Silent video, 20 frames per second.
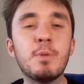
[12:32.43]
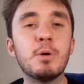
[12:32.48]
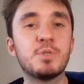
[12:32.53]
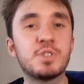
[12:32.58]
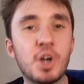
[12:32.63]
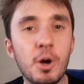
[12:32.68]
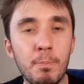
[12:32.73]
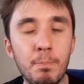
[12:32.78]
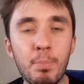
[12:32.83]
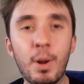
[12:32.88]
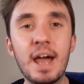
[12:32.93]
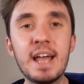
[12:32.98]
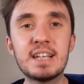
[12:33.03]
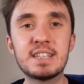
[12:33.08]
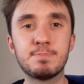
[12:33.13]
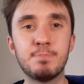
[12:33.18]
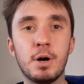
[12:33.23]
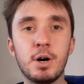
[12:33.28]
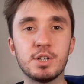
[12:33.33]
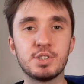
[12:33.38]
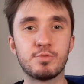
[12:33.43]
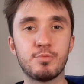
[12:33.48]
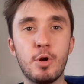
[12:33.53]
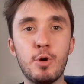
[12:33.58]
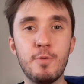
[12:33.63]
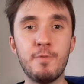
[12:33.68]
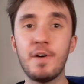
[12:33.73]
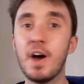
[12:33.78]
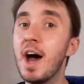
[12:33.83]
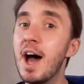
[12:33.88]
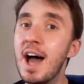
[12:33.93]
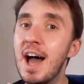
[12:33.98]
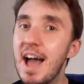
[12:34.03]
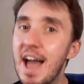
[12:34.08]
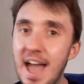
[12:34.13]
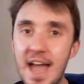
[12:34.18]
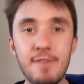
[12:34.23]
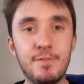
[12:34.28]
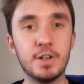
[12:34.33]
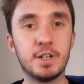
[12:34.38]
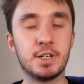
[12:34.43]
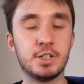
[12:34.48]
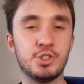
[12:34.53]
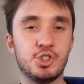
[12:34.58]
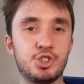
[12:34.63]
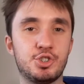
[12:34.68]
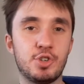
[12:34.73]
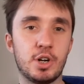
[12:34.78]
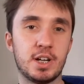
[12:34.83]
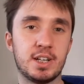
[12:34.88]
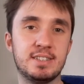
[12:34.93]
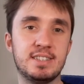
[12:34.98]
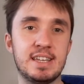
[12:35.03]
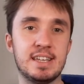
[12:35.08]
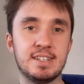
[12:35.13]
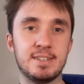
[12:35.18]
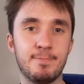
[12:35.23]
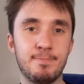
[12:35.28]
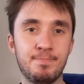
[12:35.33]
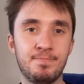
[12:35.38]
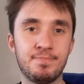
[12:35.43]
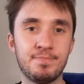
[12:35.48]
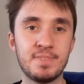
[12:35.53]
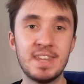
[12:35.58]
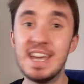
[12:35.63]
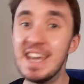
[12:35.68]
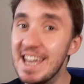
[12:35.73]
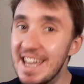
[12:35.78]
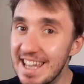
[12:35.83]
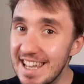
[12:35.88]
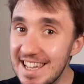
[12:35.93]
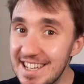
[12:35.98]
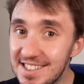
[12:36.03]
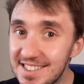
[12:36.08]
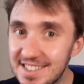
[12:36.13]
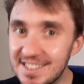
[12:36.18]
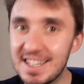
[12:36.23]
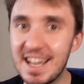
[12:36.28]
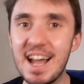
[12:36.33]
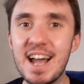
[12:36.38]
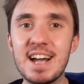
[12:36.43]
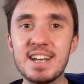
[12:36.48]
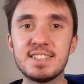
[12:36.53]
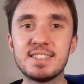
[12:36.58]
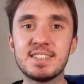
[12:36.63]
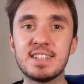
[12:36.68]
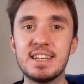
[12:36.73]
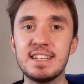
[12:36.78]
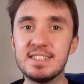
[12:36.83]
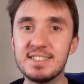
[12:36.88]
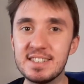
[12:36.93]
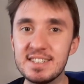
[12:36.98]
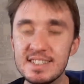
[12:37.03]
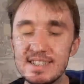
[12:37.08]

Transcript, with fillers: most complex Mars rover ever constructed. Its task is to